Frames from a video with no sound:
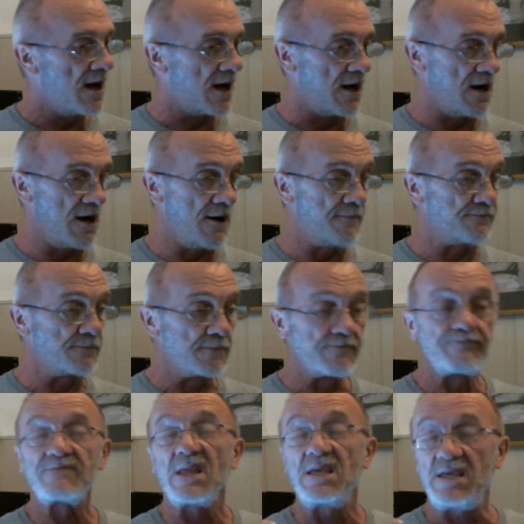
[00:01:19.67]
Um,
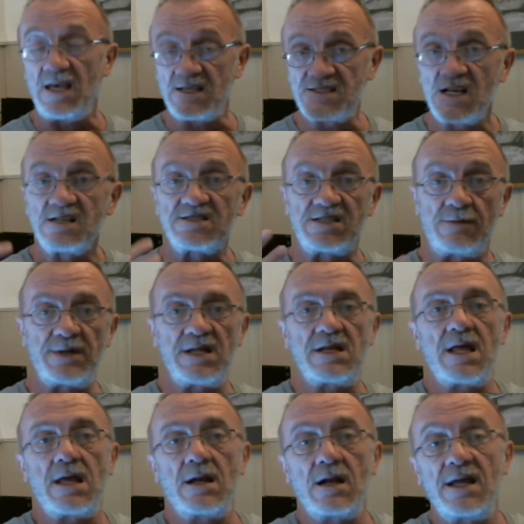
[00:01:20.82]
yes, shipping and
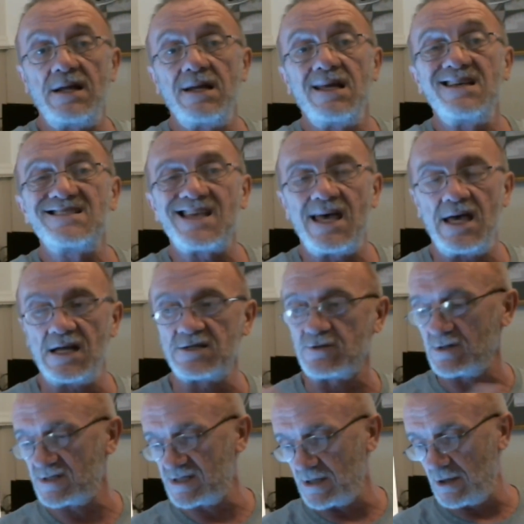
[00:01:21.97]
handling is
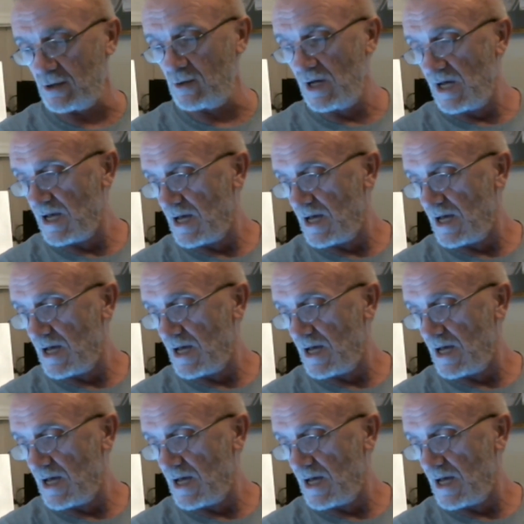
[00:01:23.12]
extra, so